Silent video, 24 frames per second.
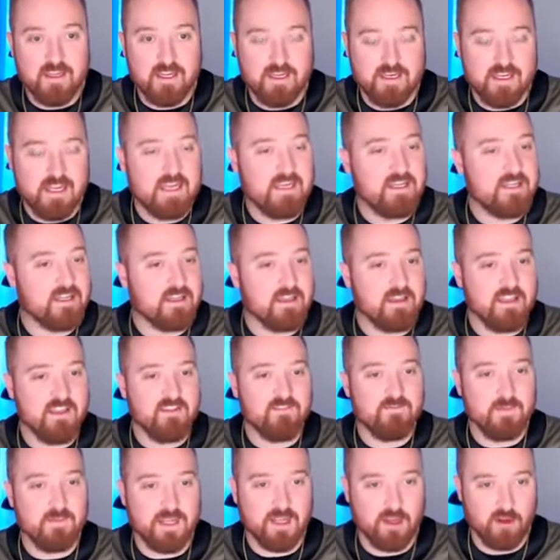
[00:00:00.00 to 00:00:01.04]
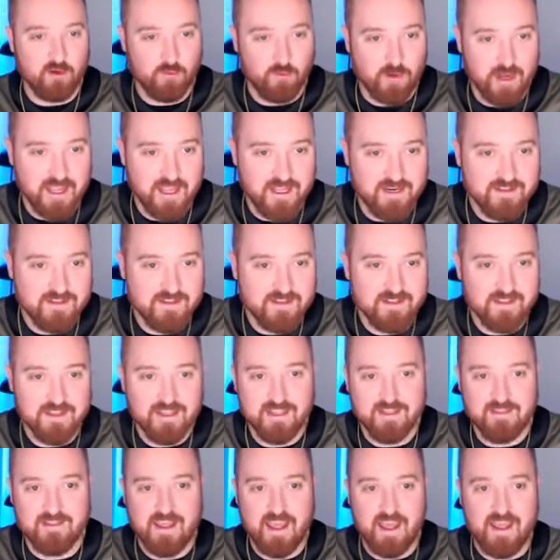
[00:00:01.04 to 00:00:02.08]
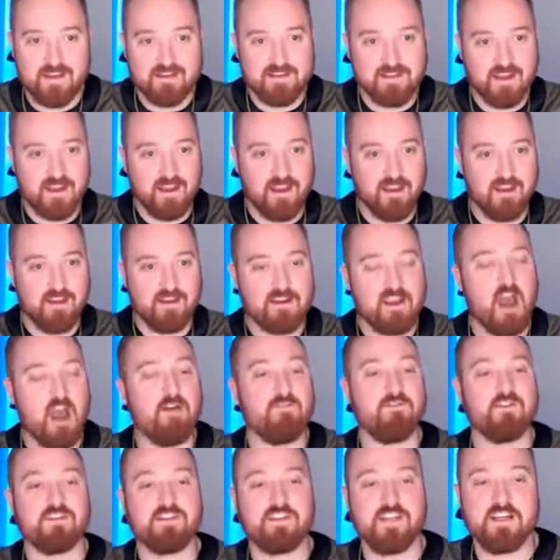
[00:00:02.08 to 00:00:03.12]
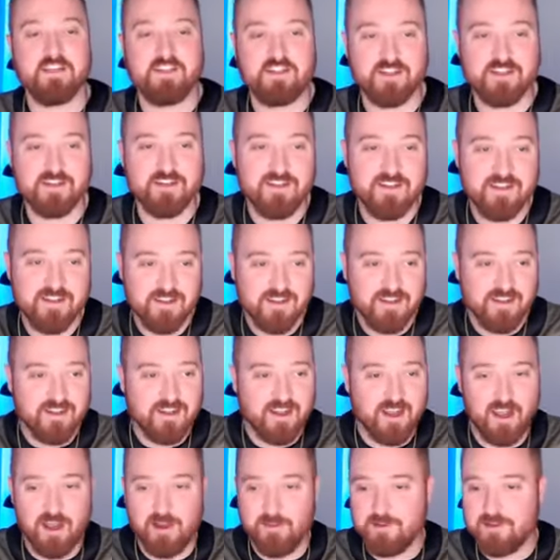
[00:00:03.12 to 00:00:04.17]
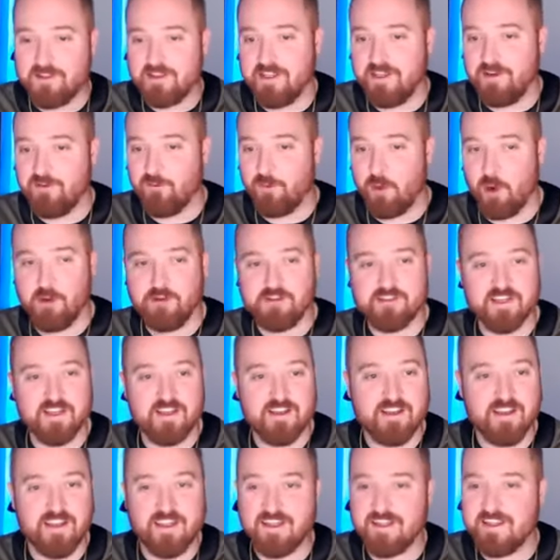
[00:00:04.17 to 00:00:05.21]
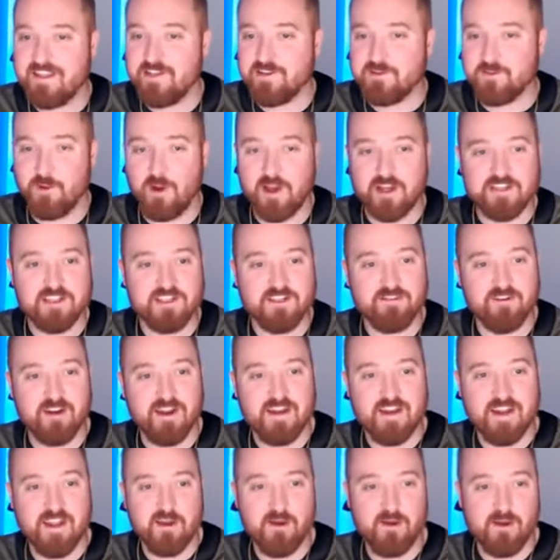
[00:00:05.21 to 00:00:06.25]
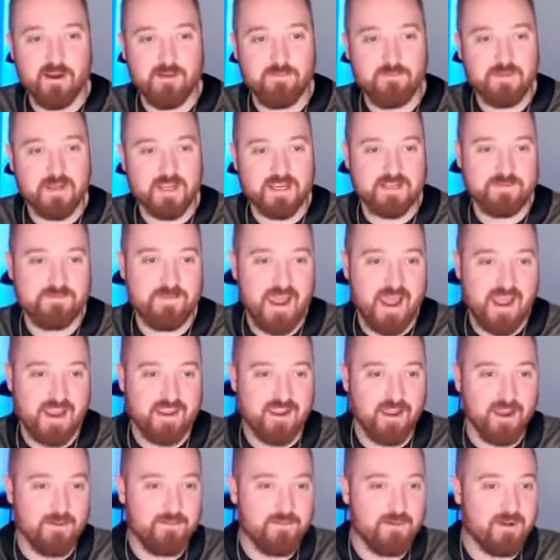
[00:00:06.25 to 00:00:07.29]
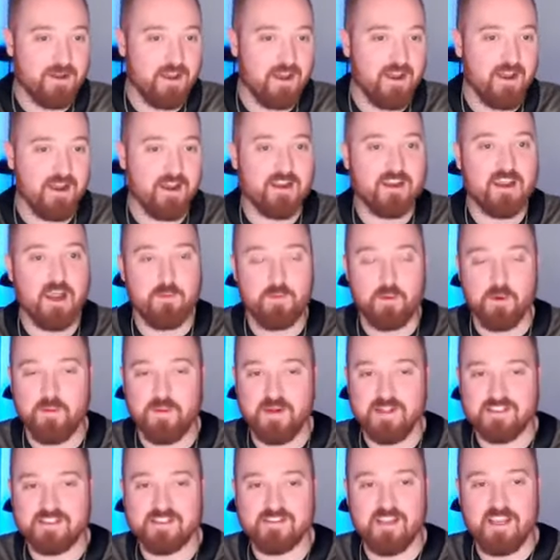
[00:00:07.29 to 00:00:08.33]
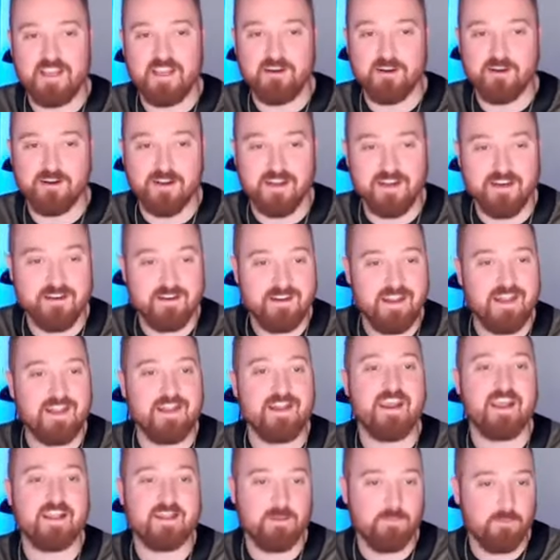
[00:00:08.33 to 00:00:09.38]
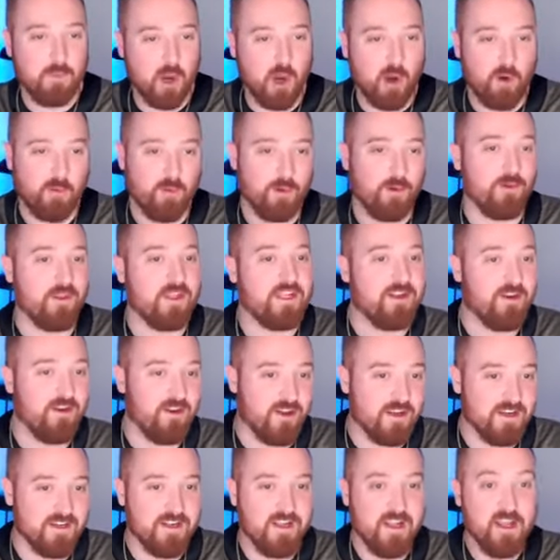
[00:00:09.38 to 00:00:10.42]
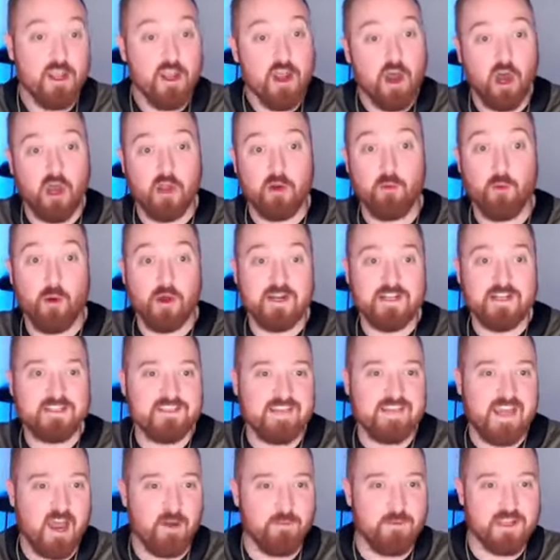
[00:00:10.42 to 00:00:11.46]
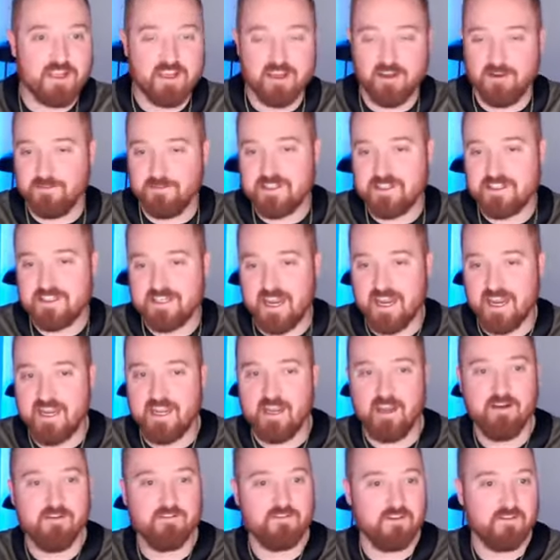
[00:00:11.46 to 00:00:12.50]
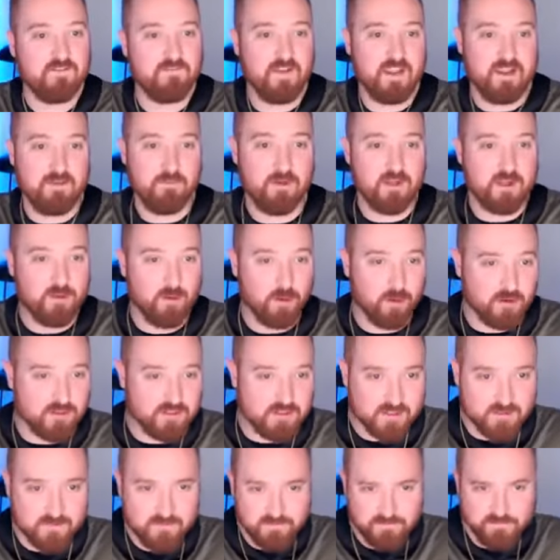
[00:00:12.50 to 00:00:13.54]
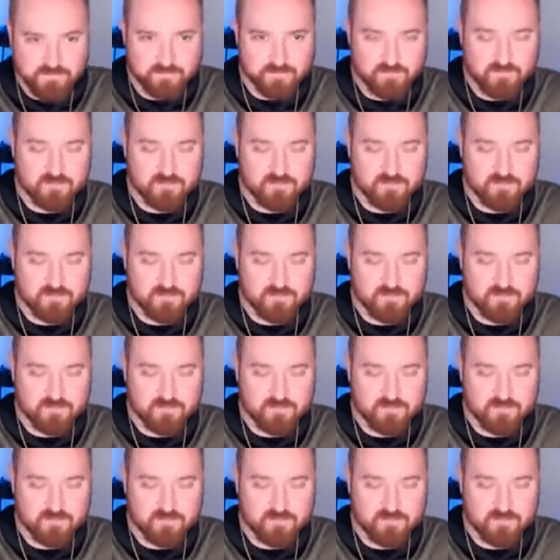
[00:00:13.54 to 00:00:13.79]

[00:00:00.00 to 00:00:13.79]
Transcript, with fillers: he he did leave me on read in that uh, conversation. Uh, but then Rosa, I think he's watching right now, uh, picked back up uh, a couple months later and, and got the ball rolling on on what has now become state of the family courts.